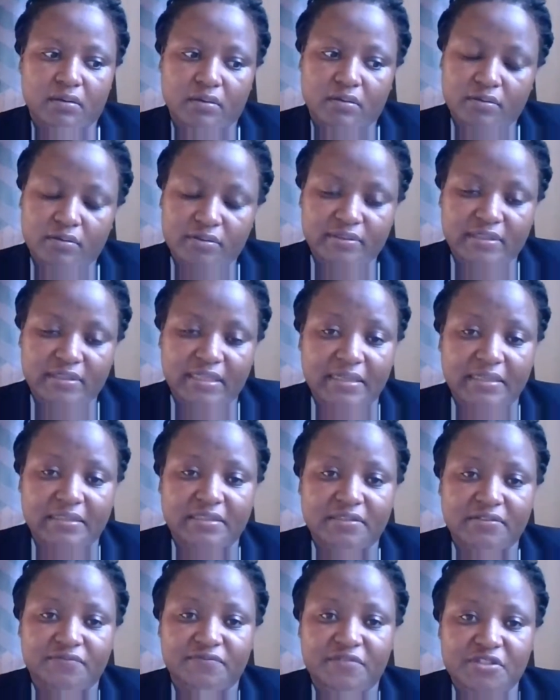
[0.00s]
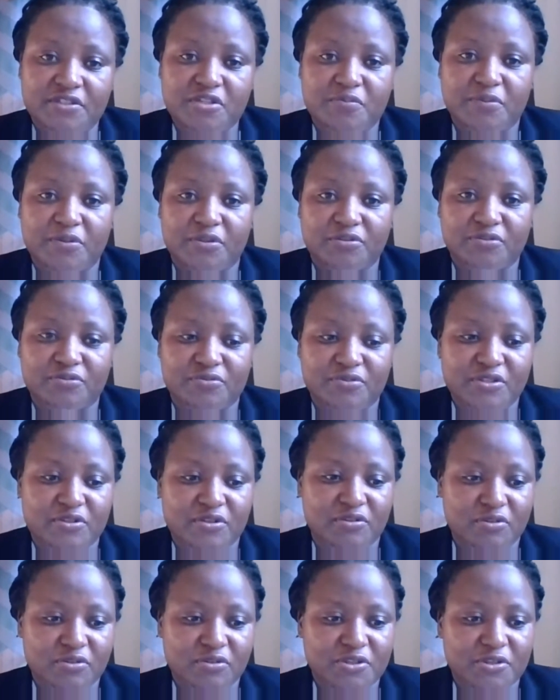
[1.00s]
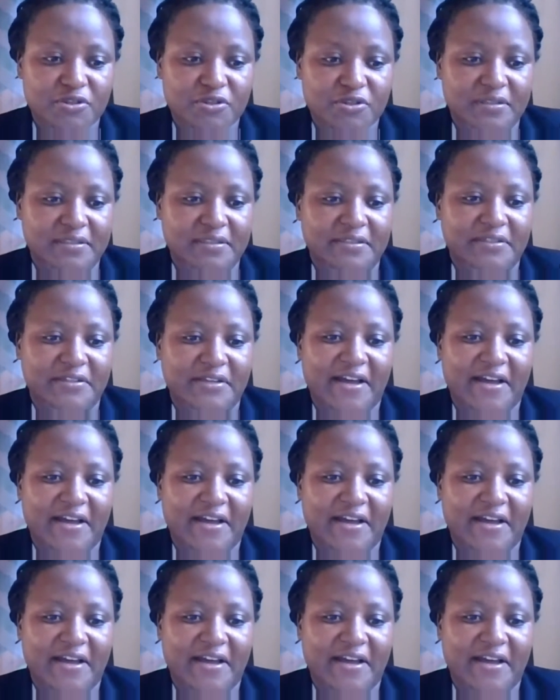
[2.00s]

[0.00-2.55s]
Alternative dispute resolution,